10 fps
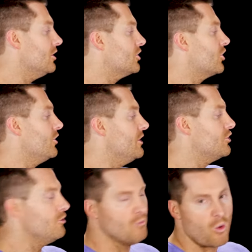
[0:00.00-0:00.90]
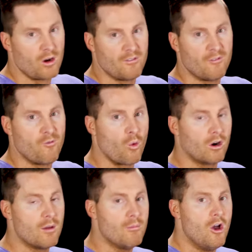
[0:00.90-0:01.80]
to turn into more of a
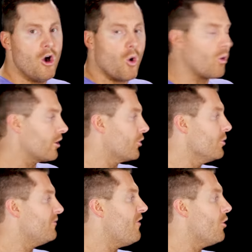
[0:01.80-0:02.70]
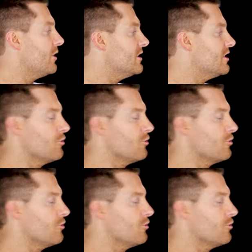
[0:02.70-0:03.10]
forum or a group focus.